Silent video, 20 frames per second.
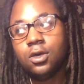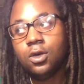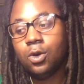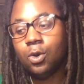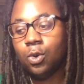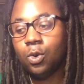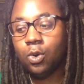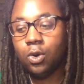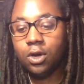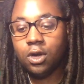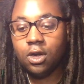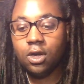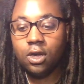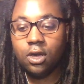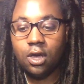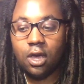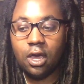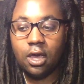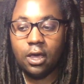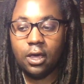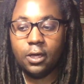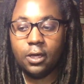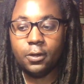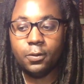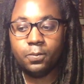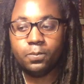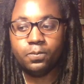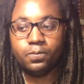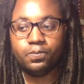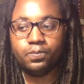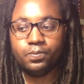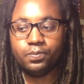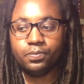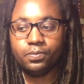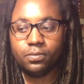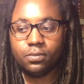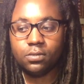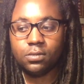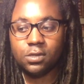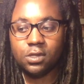or um,
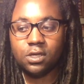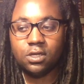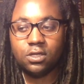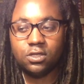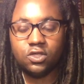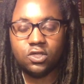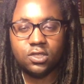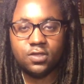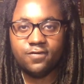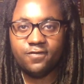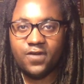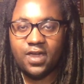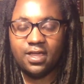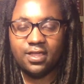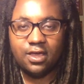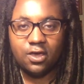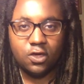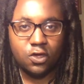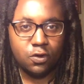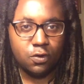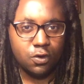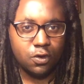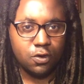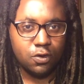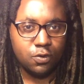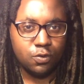just find out your,